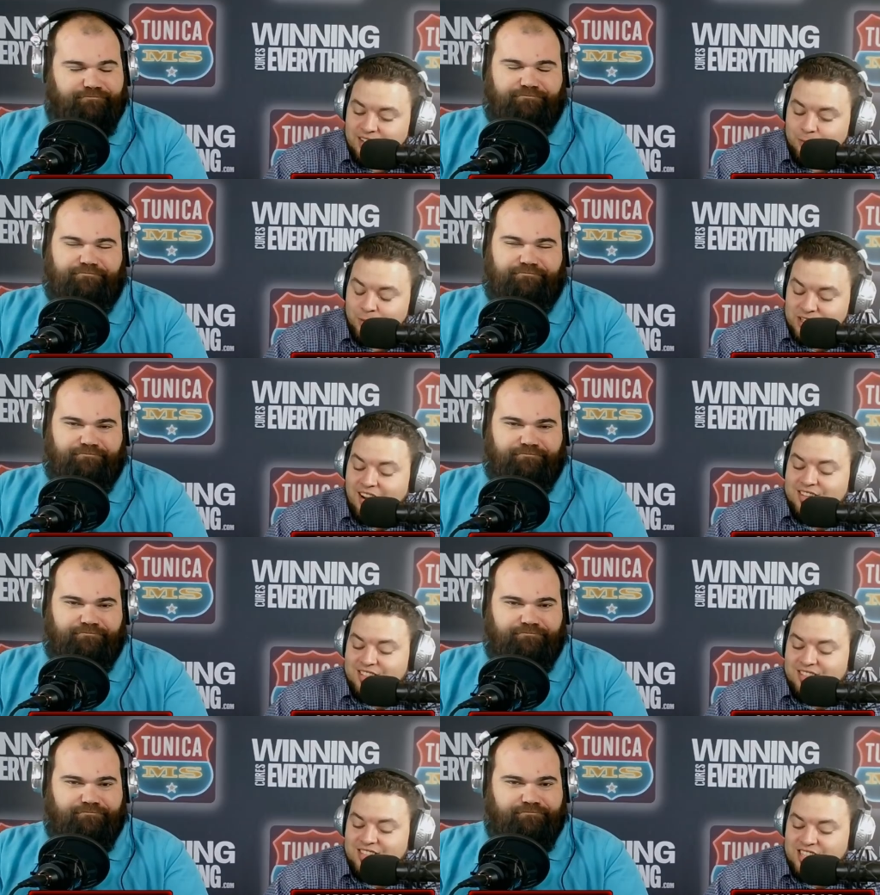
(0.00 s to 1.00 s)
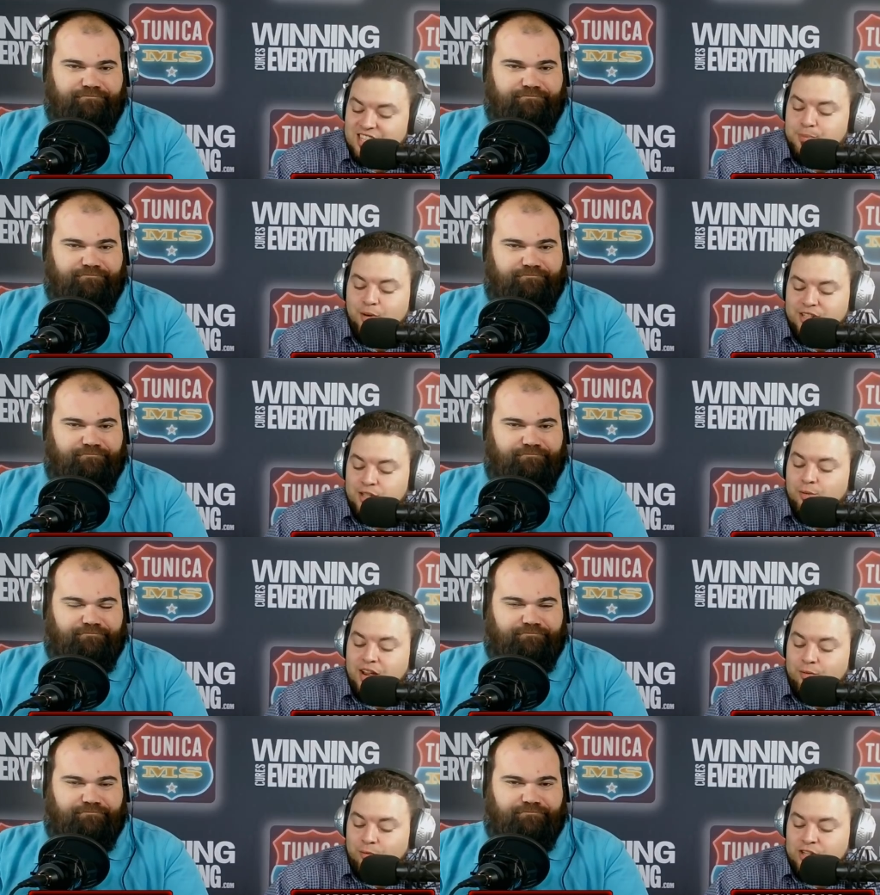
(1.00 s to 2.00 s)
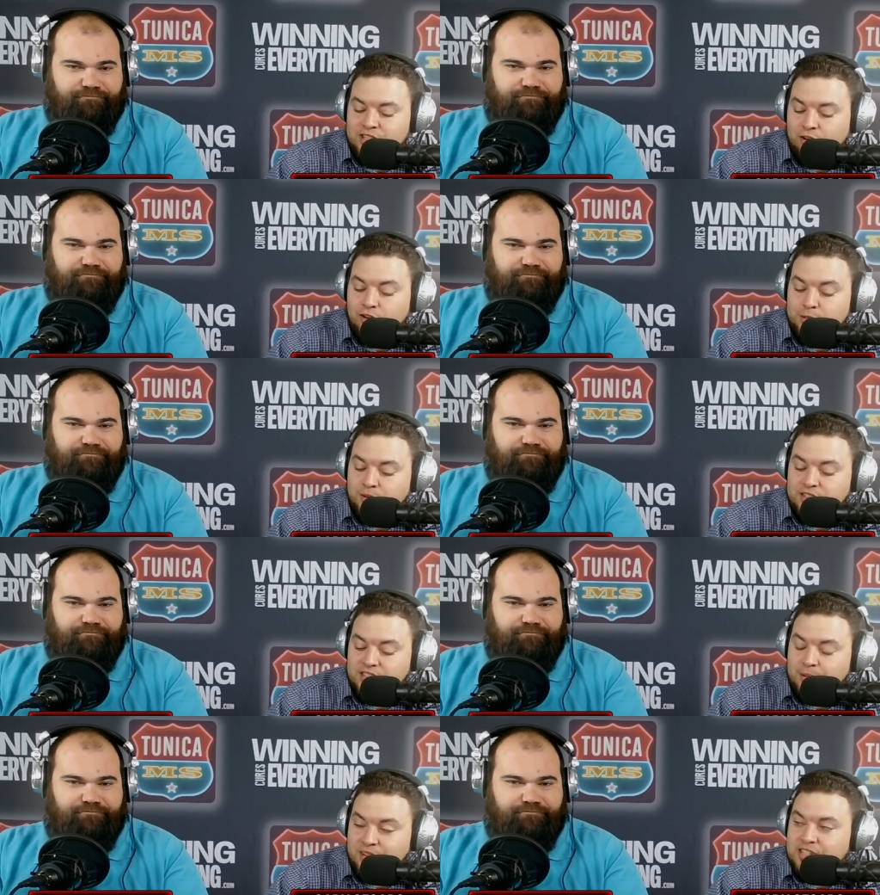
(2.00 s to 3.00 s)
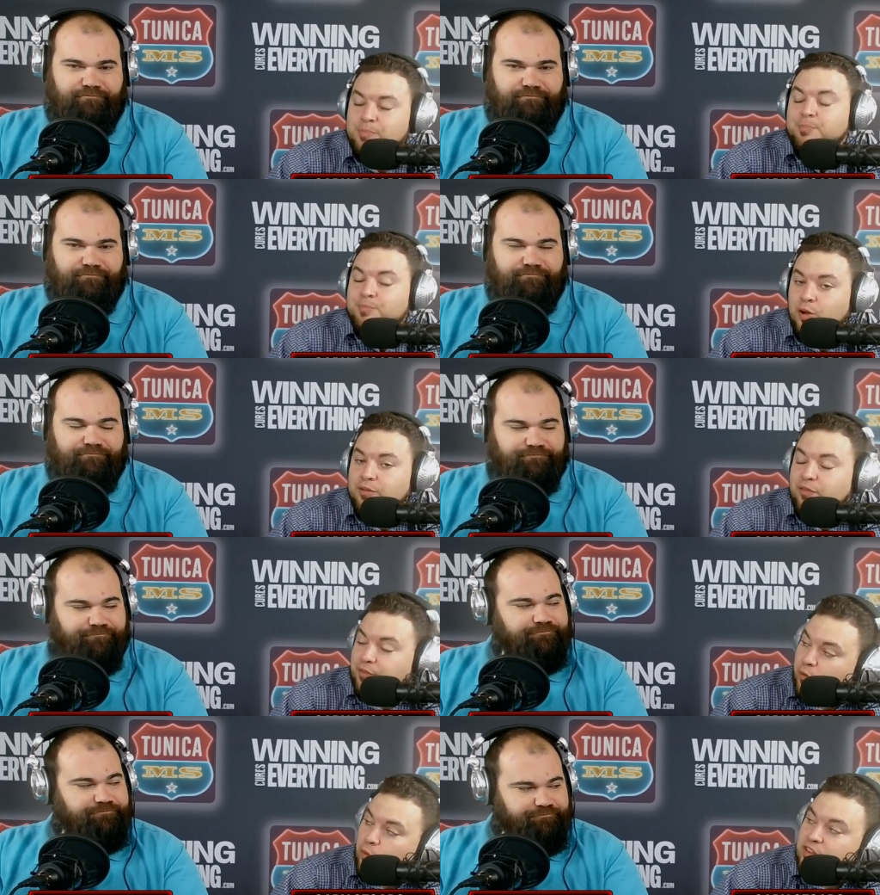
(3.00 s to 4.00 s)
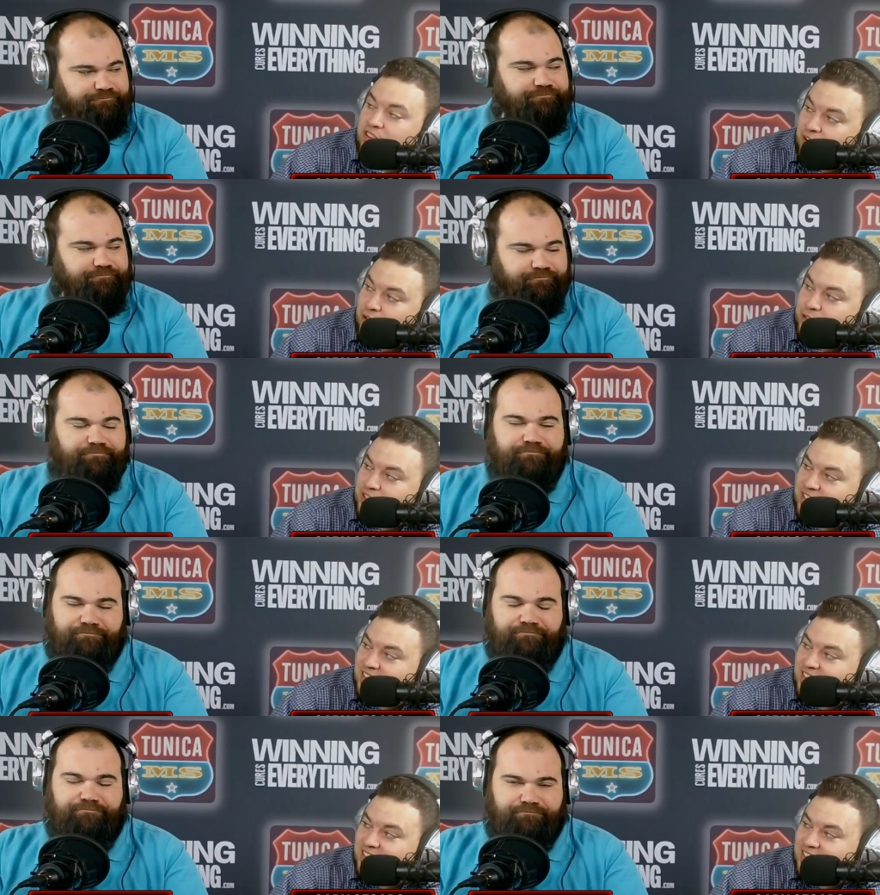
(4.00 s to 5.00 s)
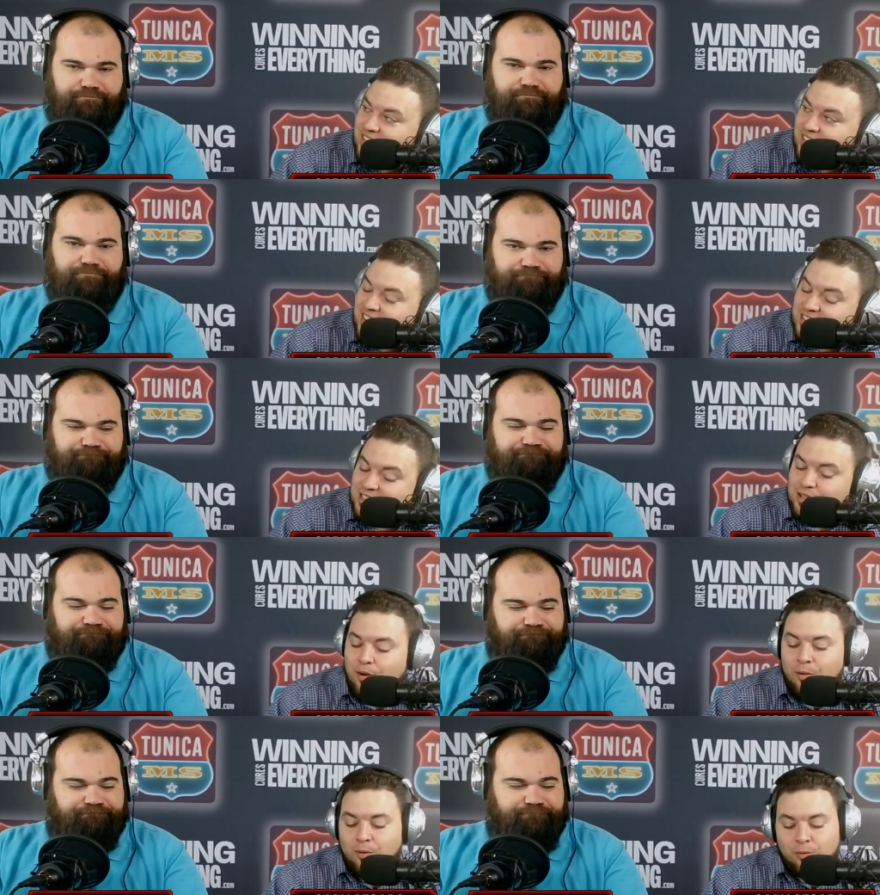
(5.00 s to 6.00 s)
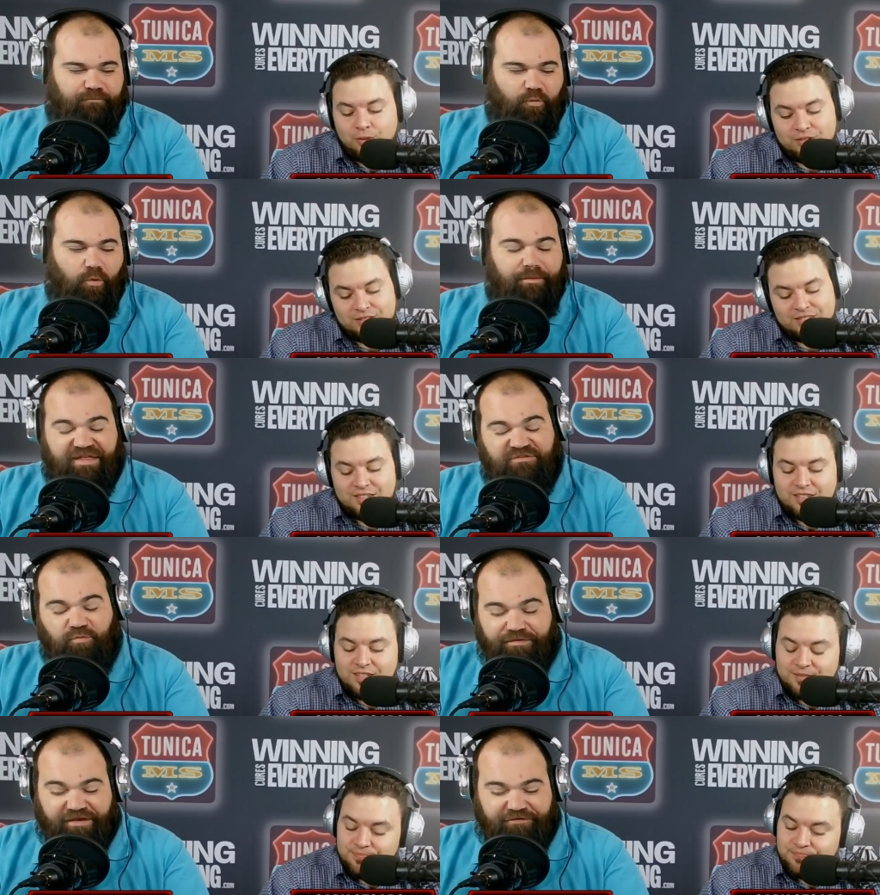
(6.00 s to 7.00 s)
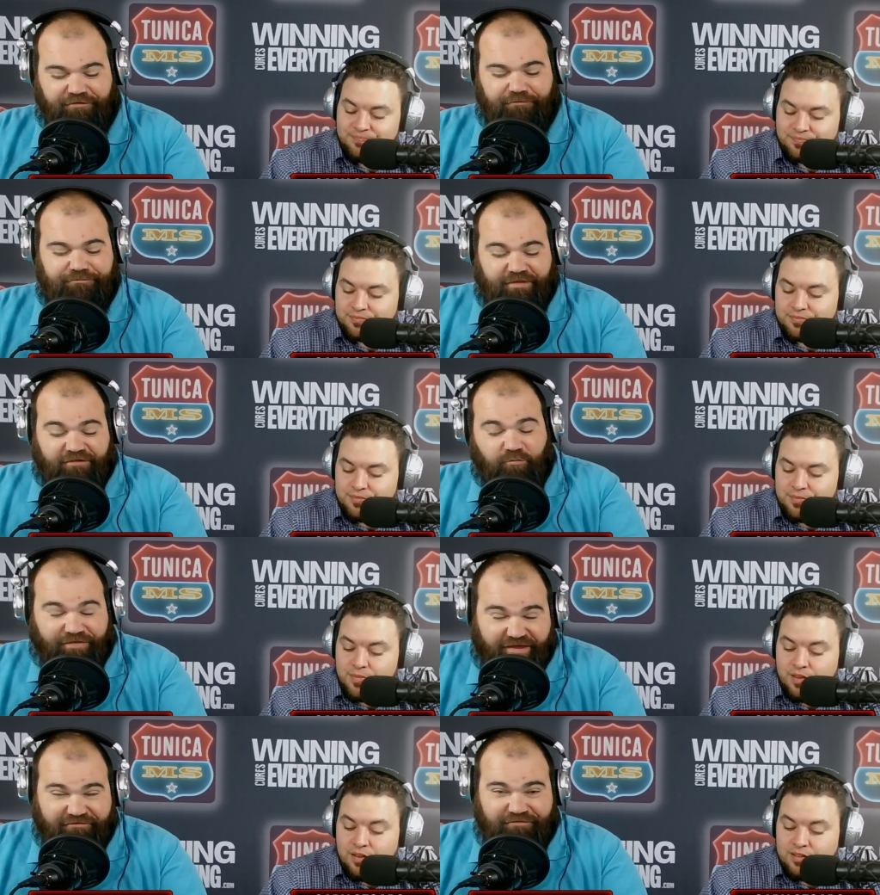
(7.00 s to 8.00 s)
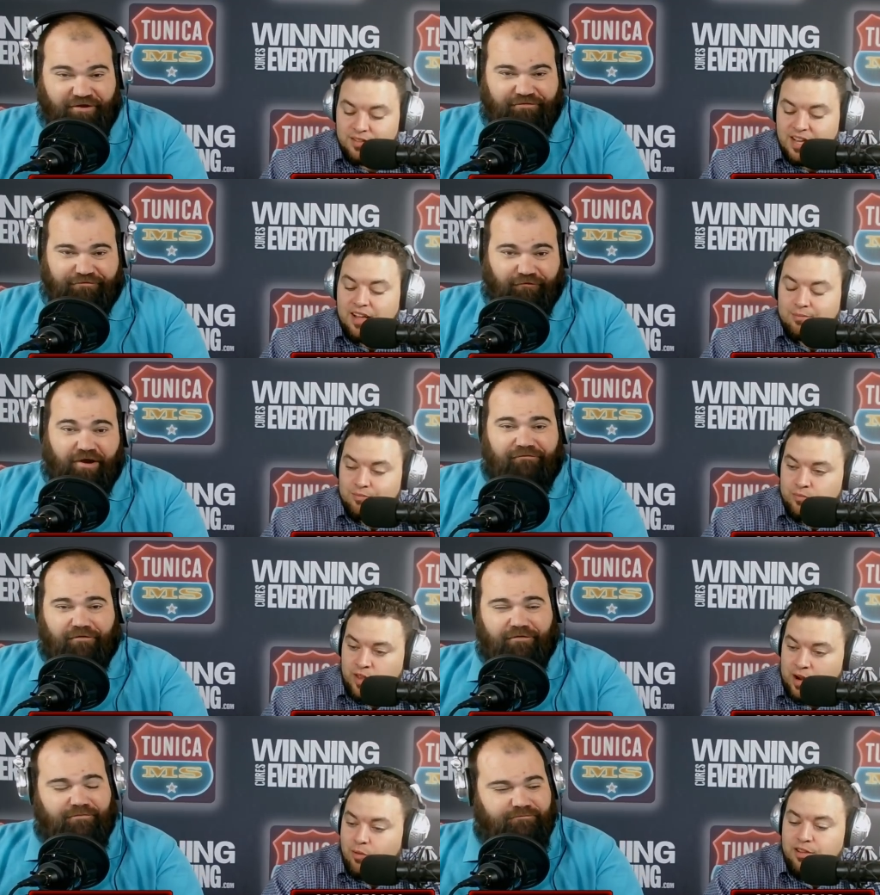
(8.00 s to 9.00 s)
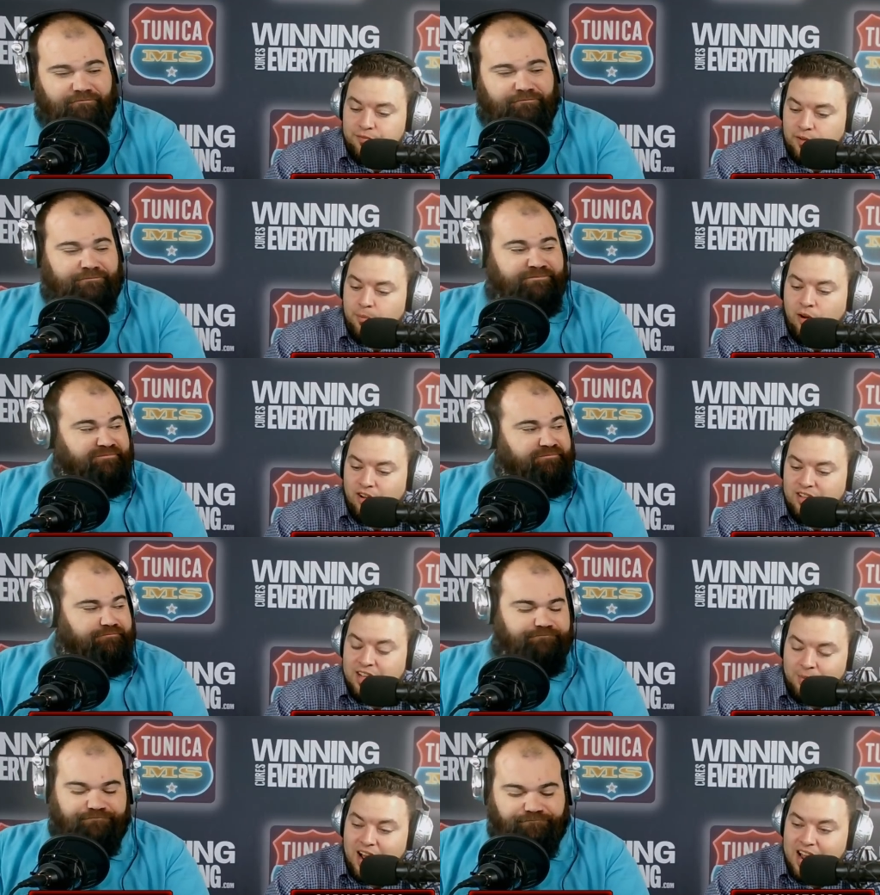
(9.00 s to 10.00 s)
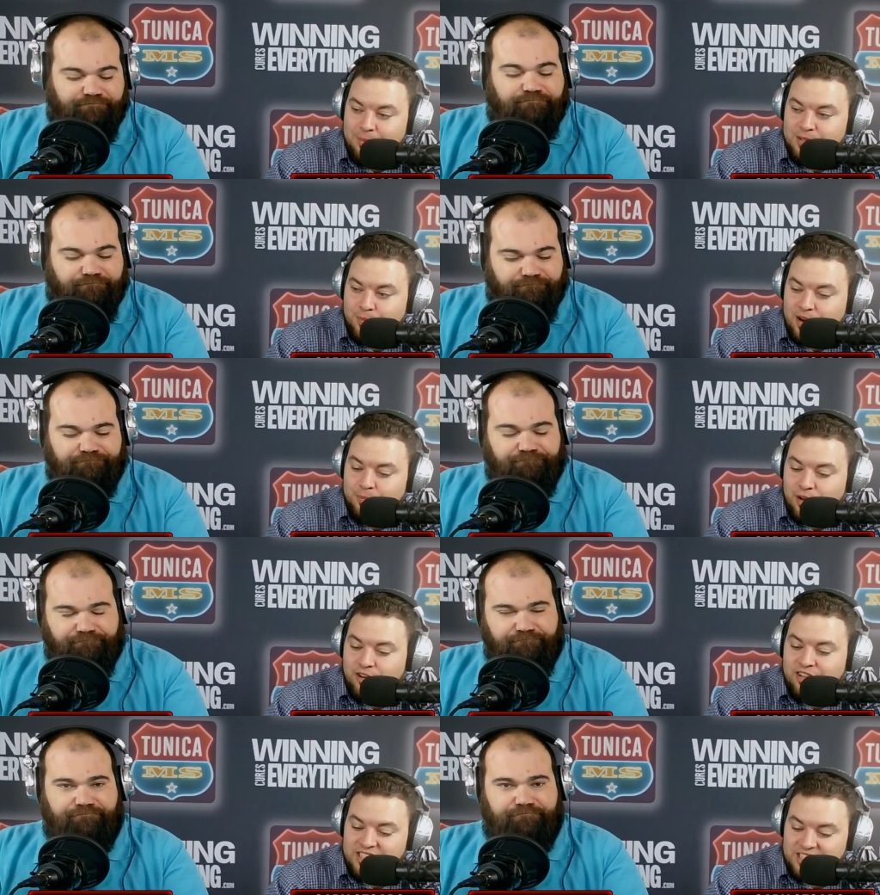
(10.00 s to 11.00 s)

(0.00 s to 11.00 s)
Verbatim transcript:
Speaker 1: Wisconsin 6.28 rushing yards per attempt. That's good for fourth in the country.
Speaker 2: So, well, I mean, that's what they do. That's what they've done yeah, forever. They
Speaker 1: run the football, and Miami's bread and butter is